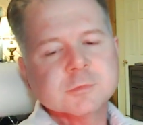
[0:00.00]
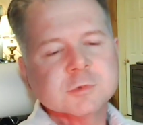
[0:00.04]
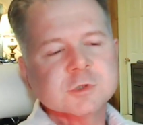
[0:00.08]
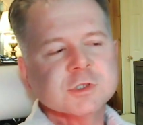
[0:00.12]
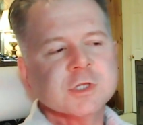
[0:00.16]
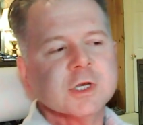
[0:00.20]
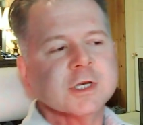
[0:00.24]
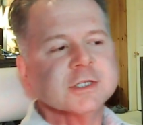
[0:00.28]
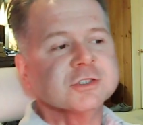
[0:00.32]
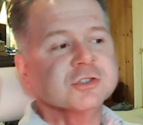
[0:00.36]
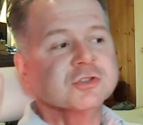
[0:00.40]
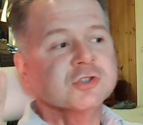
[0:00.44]

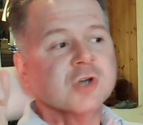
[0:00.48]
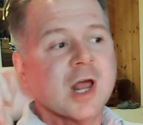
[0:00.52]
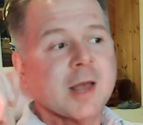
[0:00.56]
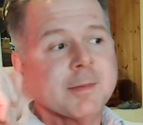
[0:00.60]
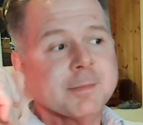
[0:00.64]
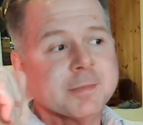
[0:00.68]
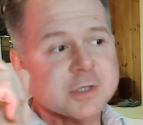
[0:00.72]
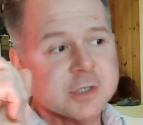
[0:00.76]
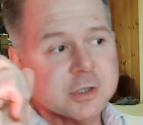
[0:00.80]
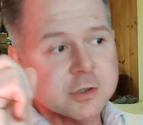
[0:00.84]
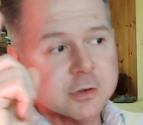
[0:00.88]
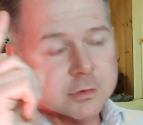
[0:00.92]
Does
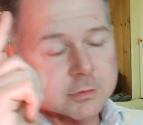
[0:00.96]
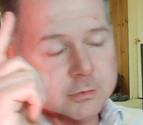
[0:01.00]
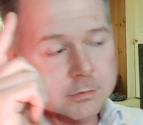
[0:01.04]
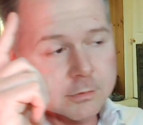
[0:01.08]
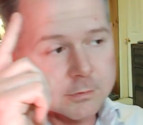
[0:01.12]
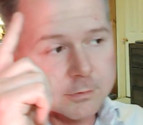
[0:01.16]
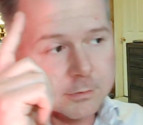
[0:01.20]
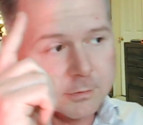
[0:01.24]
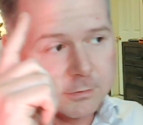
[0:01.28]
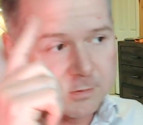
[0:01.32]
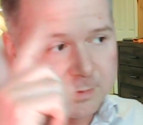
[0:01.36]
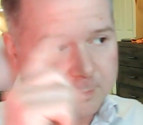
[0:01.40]
dropping
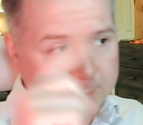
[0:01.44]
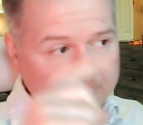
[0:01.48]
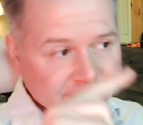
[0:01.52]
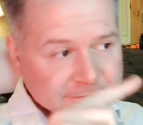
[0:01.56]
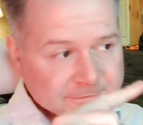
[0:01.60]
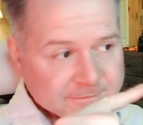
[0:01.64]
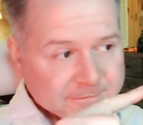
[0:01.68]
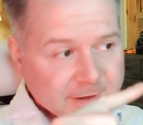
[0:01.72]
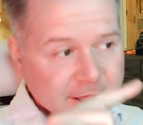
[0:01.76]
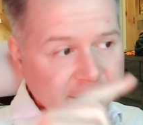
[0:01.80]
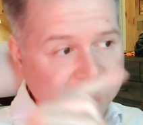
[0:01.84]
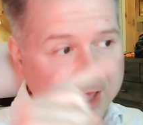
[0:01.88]
you from a
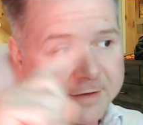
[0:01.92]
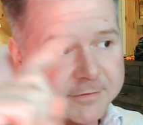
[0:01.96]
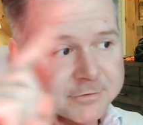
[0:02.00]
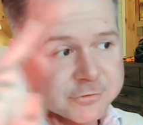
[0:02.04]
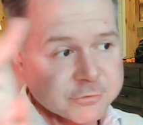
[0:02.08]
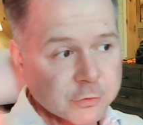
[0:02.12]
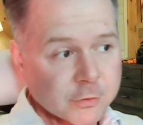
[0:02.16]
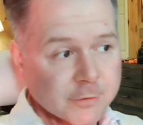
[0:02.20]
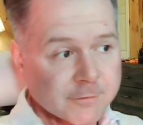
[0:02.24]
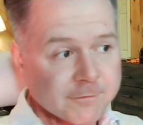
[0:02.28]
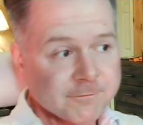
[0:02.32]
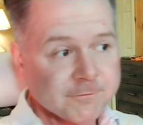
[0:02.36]
5
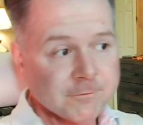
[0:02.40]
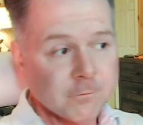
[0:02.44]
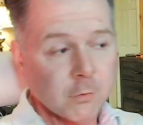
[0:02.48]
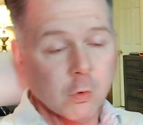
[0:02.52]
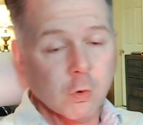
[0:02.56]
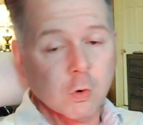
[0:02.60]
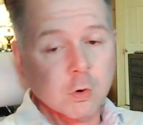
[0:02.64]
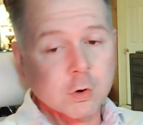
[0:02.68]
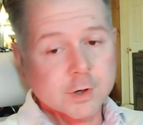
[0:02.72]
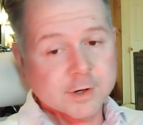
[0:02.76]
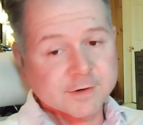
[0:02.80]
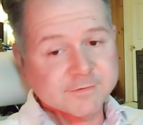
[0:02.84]
to a
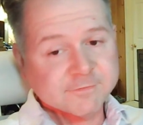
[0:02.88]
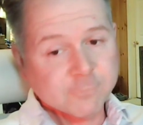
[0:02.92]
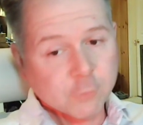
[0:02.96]
4, and